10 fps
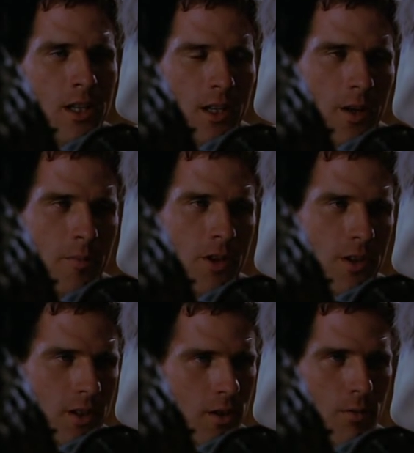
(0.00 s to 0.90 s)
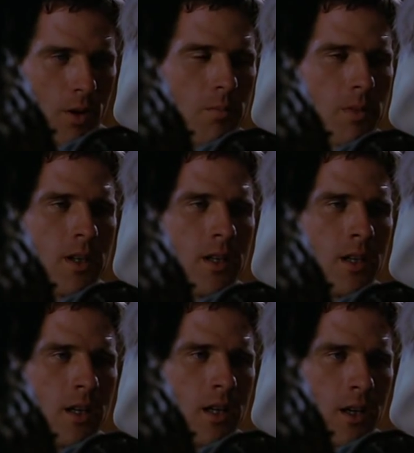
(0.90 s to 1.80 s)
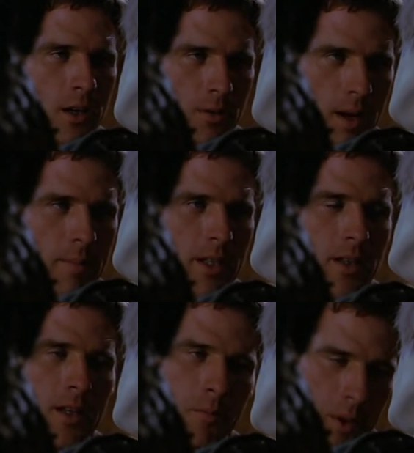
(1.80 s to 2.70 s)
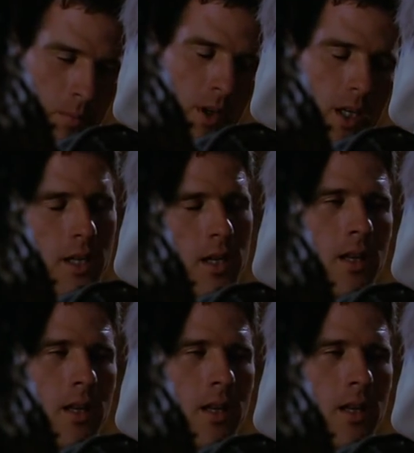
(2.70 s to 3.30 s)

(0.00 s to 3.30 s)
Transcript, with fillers: Now I'm gonna need a rope, a rabbit, and a membrane.